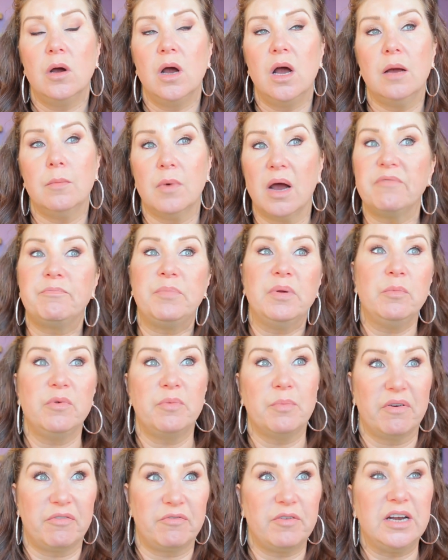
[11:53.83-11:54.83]
Um, I've been
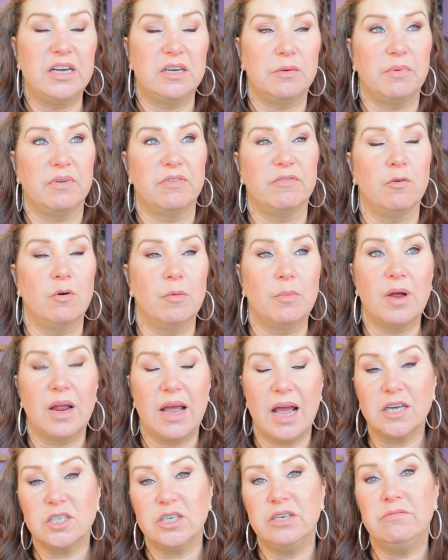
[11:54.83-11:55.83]
with my friend before, but
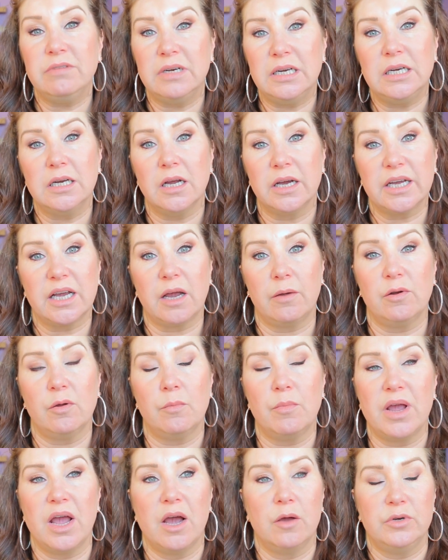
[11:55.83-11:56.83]
I actually really like going
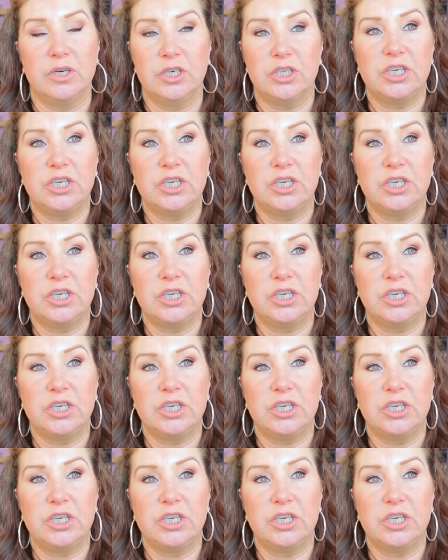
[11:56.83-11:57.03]
on my own,